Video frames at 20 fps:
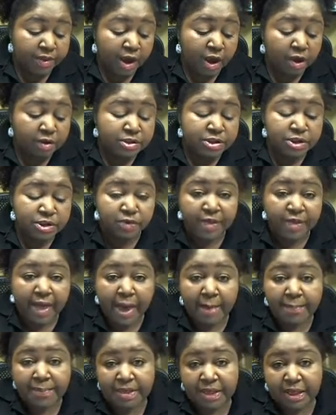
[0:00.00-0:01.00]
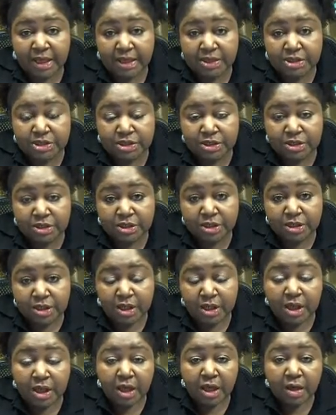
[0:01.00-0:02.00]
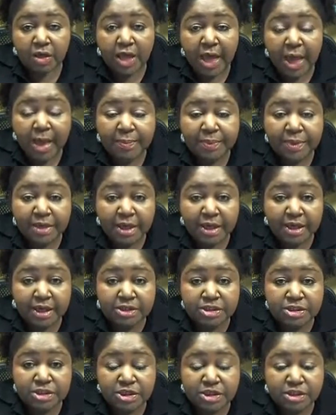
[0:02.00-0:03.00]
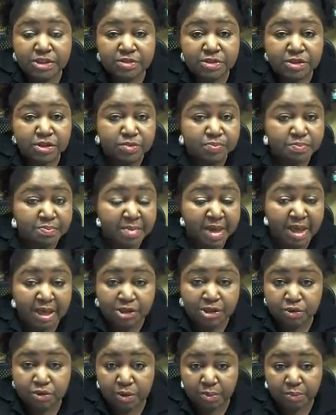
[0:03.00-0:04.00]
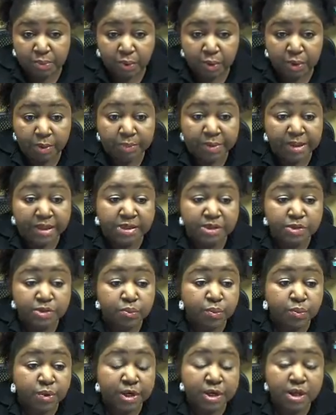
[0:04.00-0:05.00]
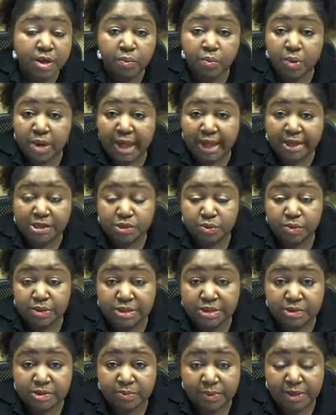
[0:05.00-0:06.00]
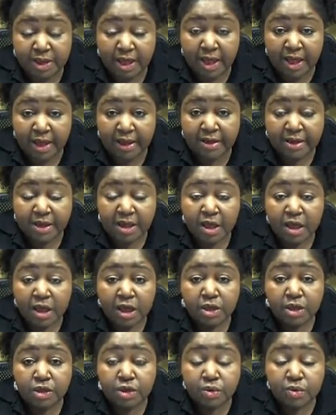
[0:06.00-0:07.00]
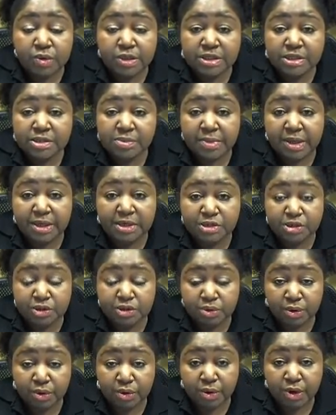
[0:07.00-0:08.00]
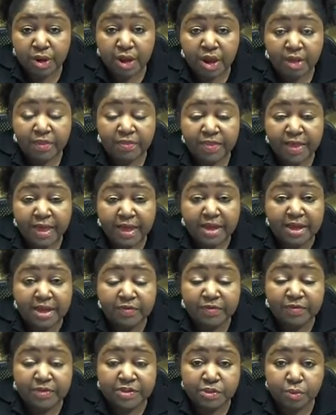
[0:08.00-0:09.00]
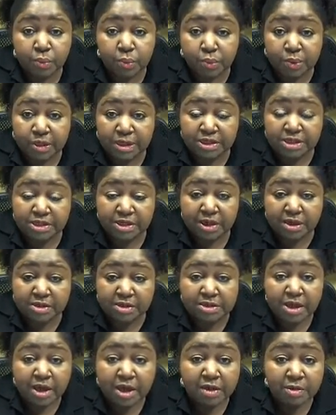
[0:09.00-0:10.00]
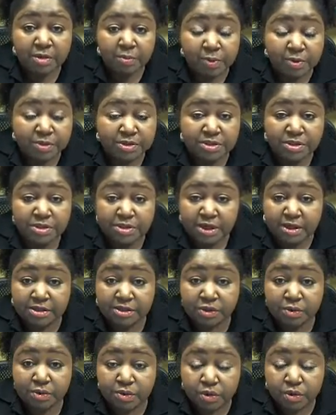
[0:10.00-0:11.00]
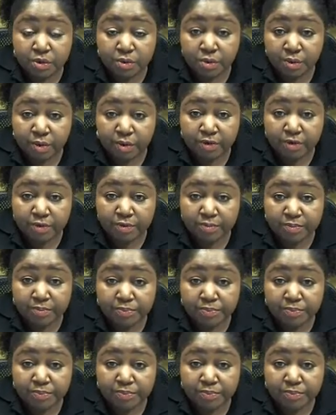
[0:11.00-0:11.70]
Also, the application. Application is major important, because when the relaxer is applied, you need to make sure that if it's a retouch, the person stays on new growth.